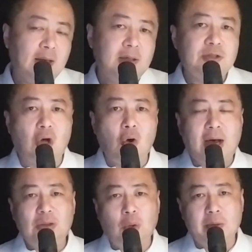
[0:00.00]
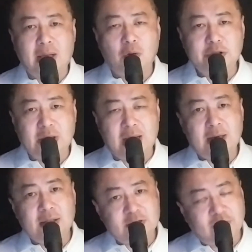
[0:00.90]
So I taught my coaching
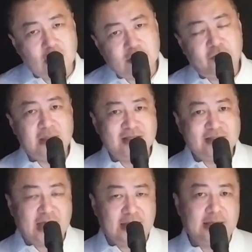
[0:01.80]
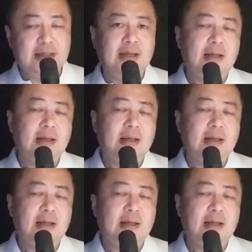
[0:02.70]
client this philosophy and this technique.